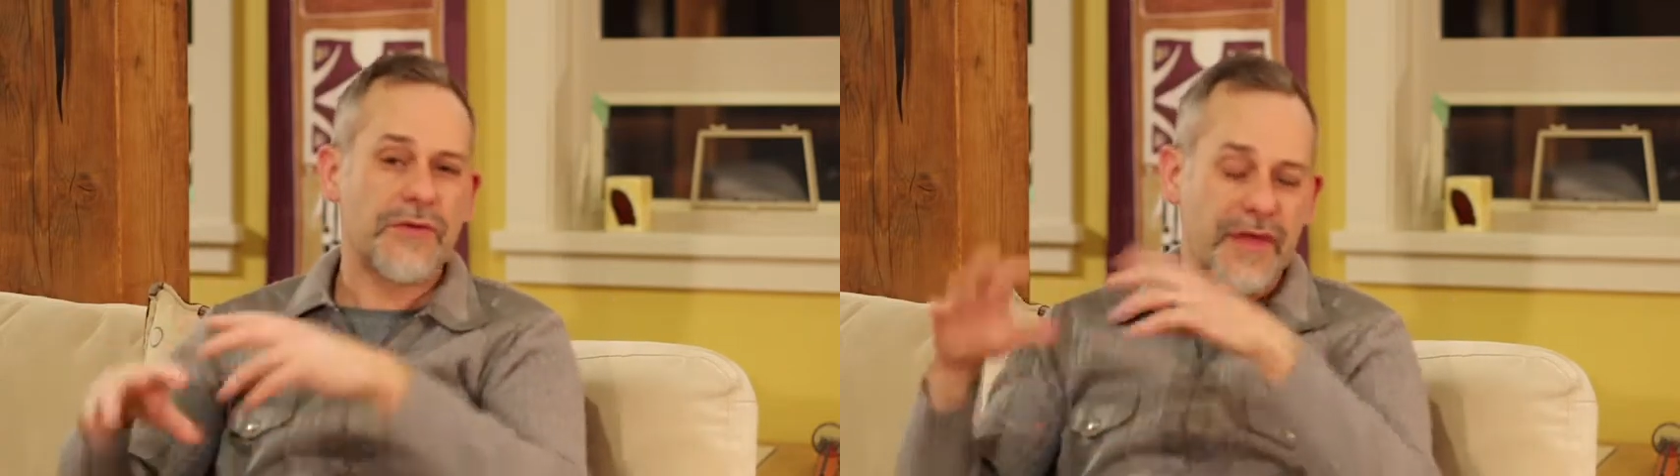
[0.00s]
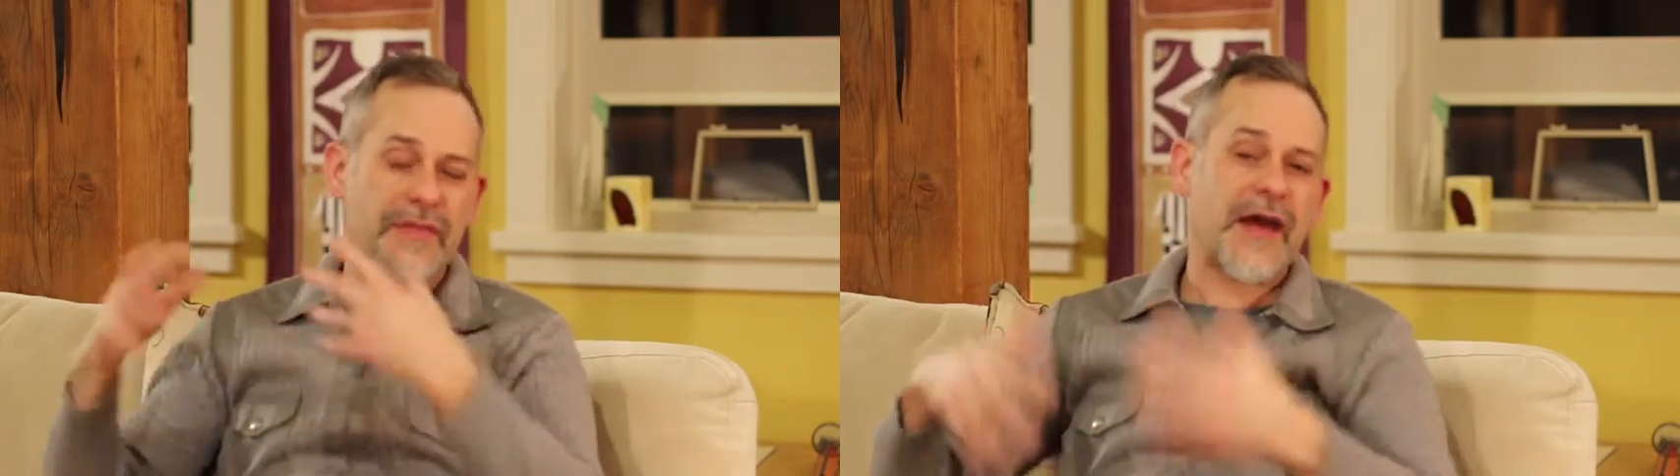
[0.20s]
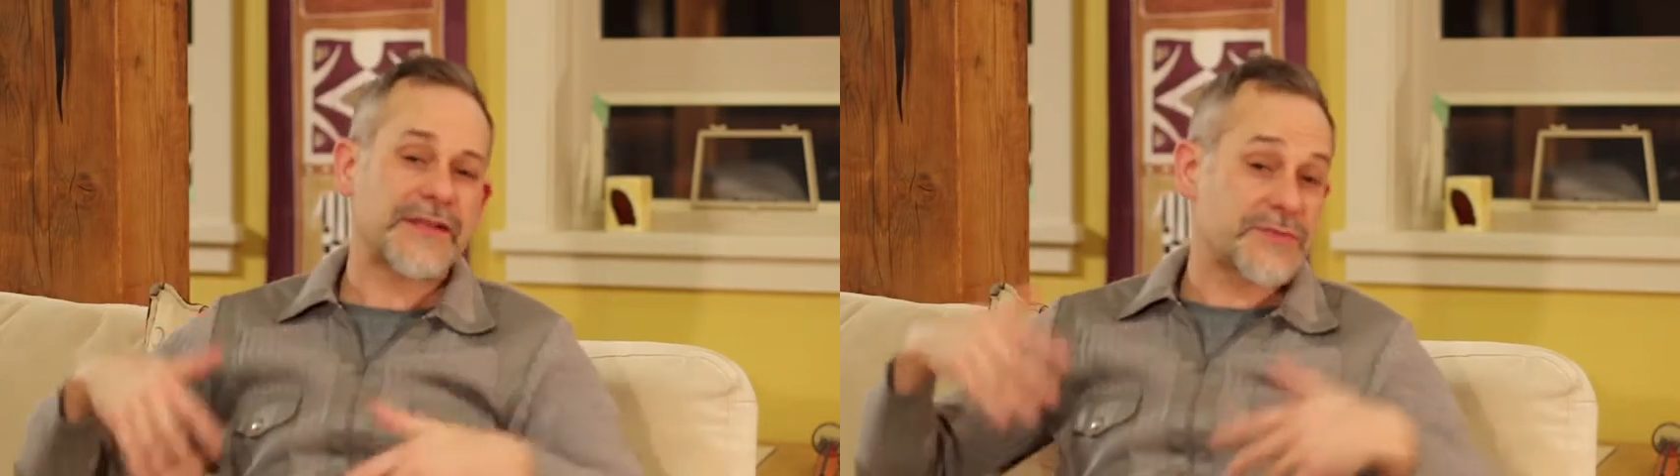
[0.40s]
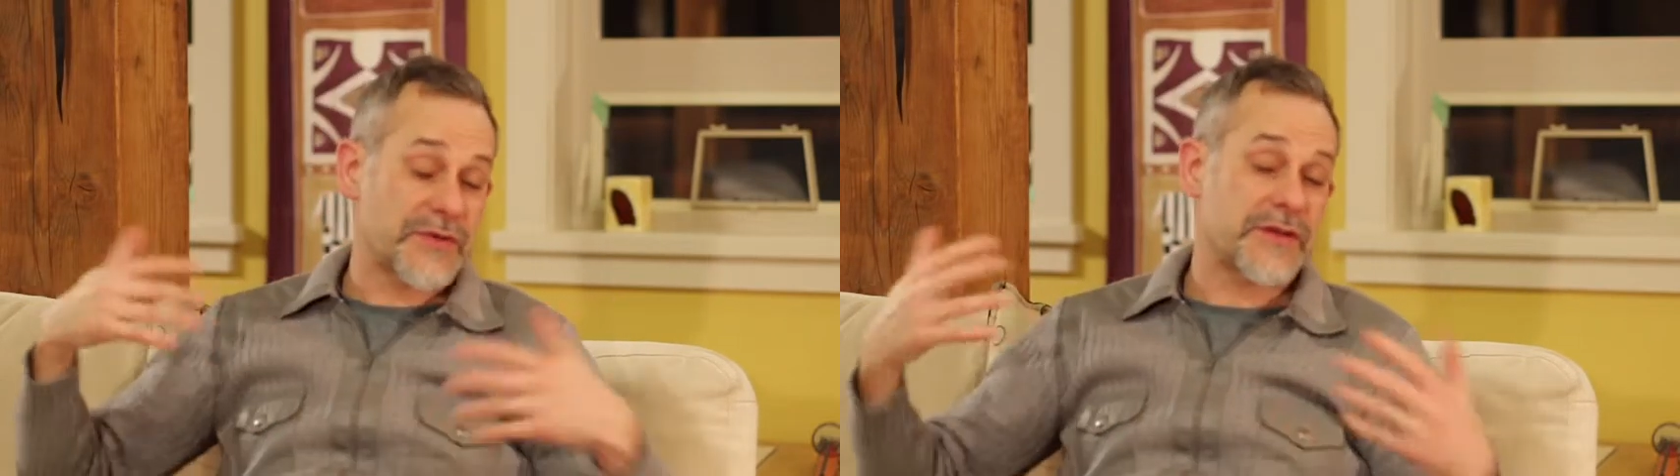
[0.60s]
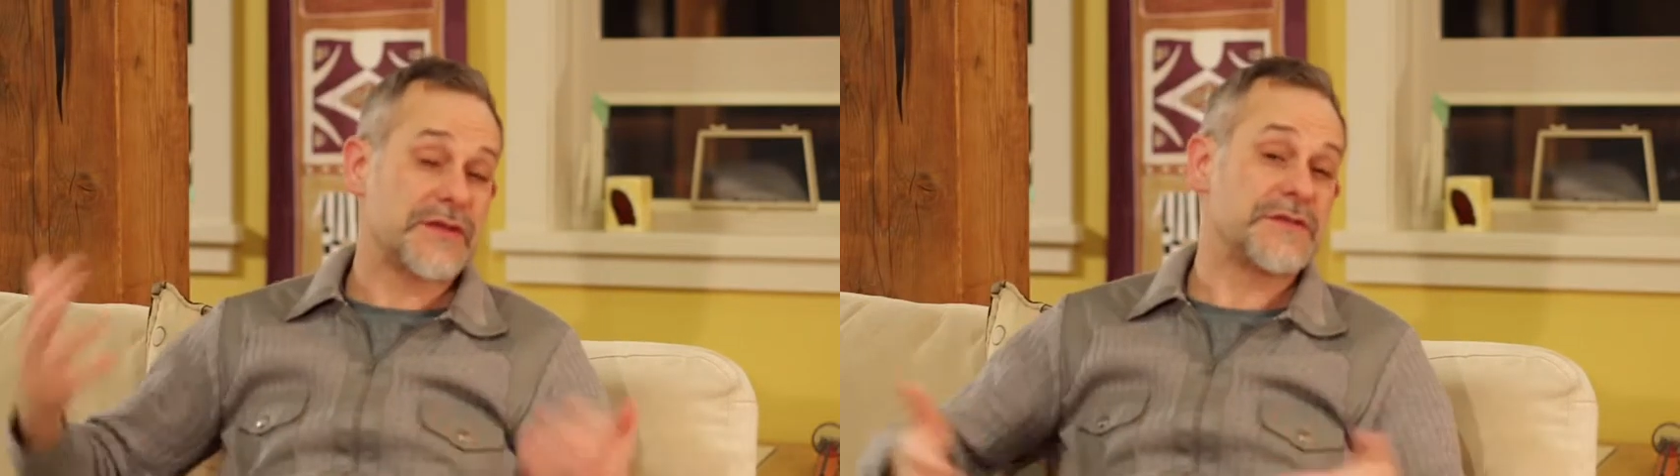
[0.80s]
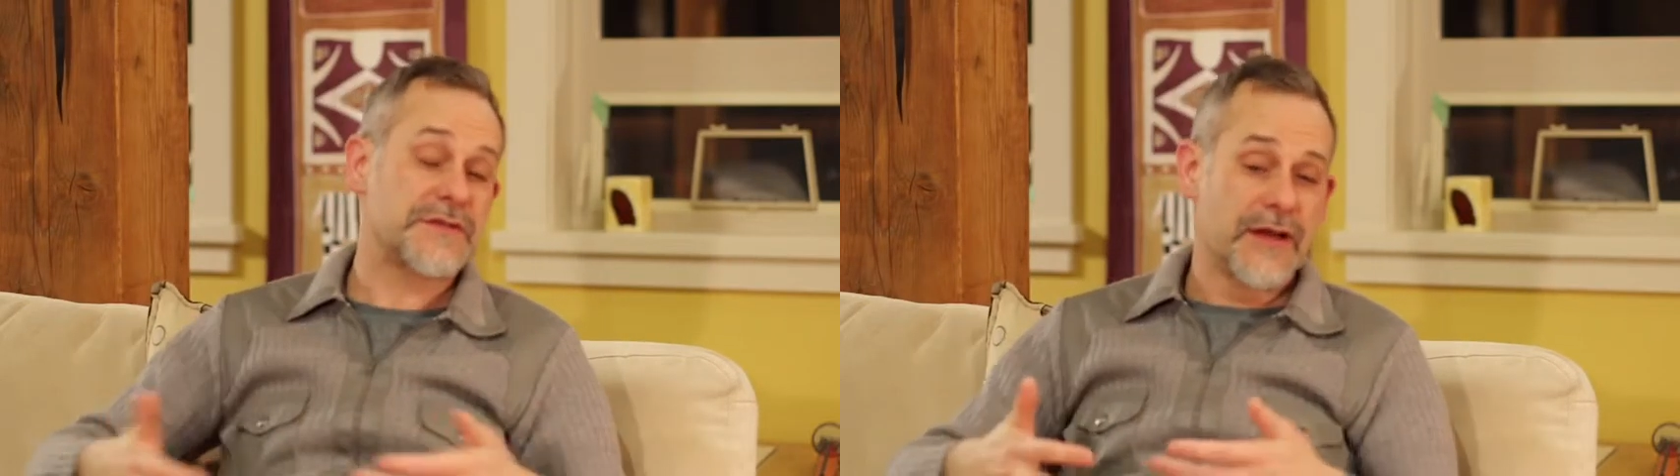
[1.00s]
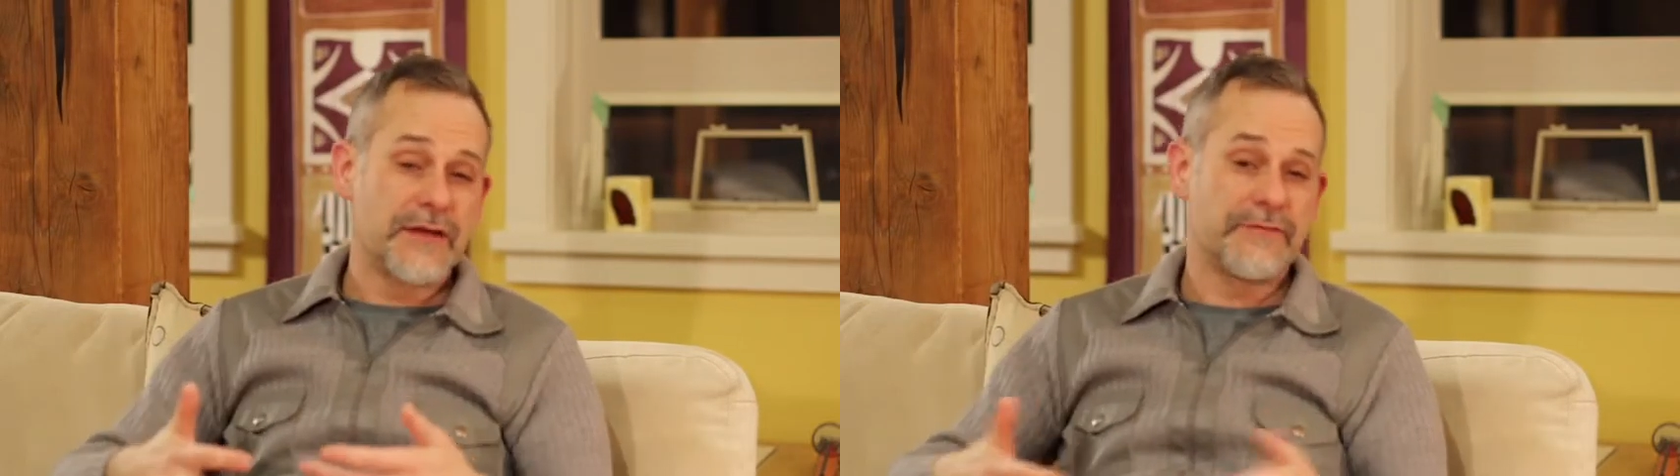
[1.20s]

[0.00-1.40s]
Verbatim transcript: and then that's where these